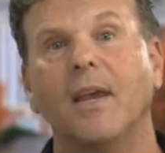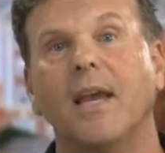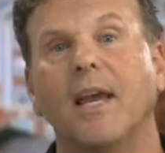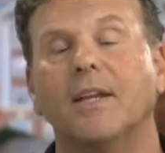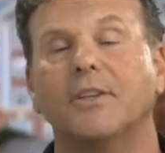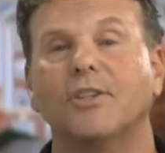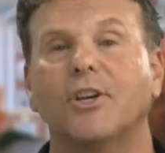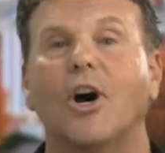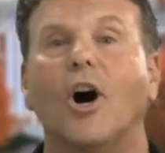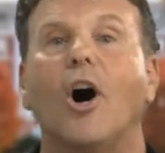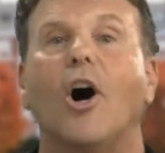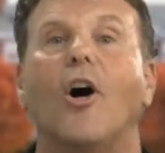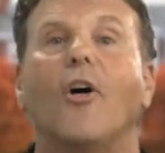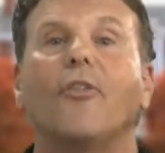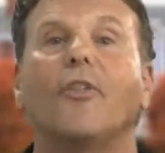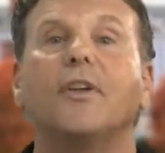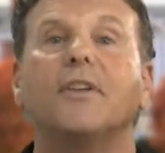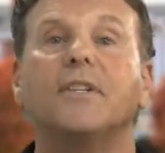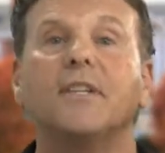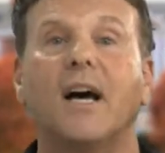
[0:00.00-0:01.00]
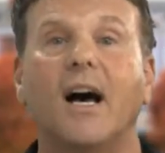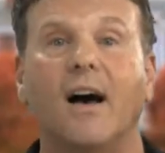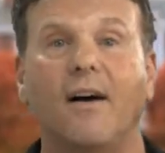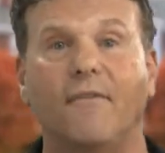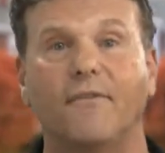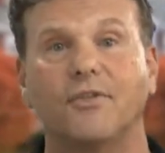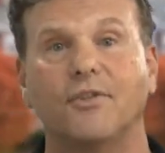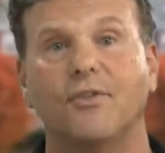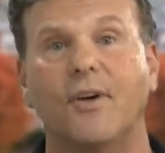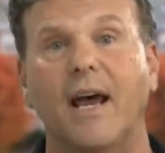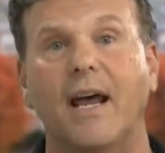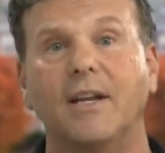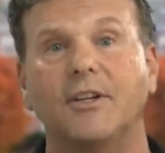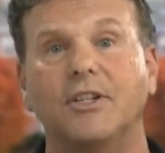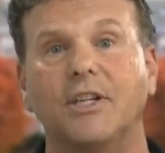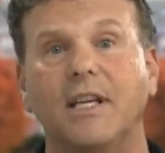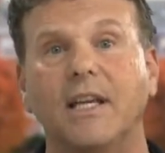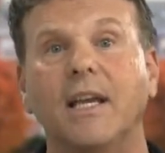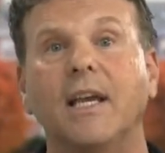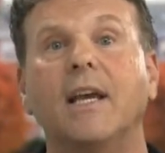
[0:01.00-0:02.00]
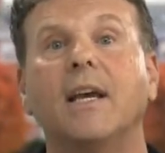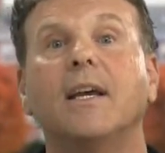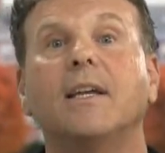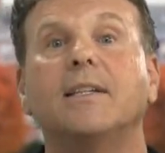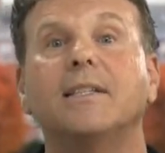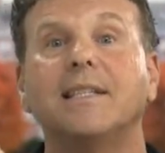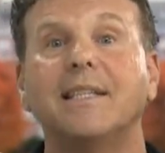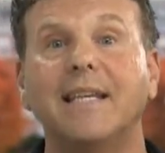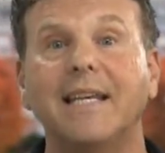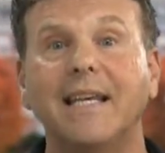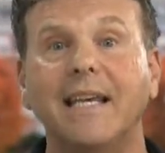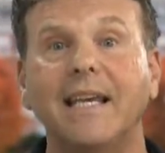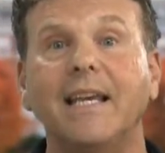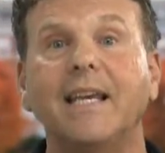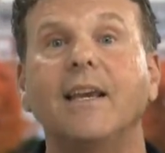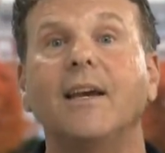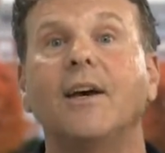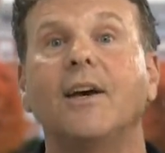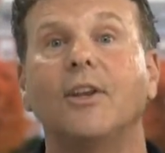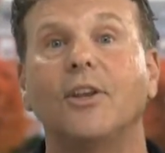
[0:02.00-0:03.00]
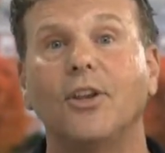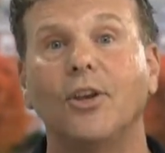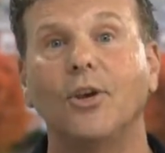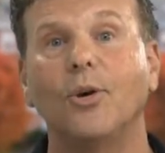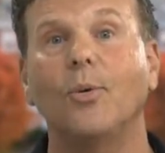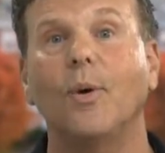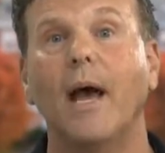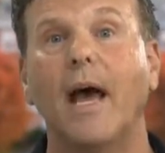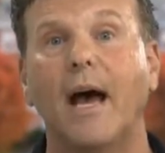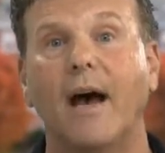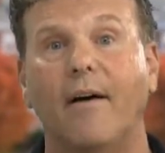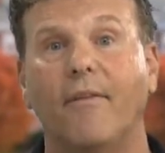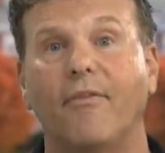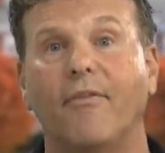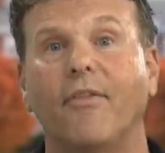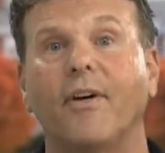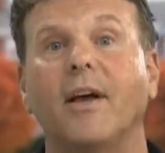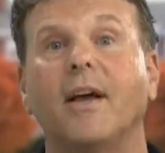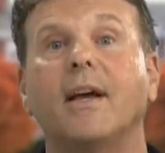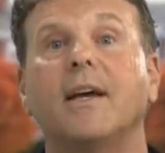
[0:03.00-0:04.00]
It's called the TUF strategy, T-U-F.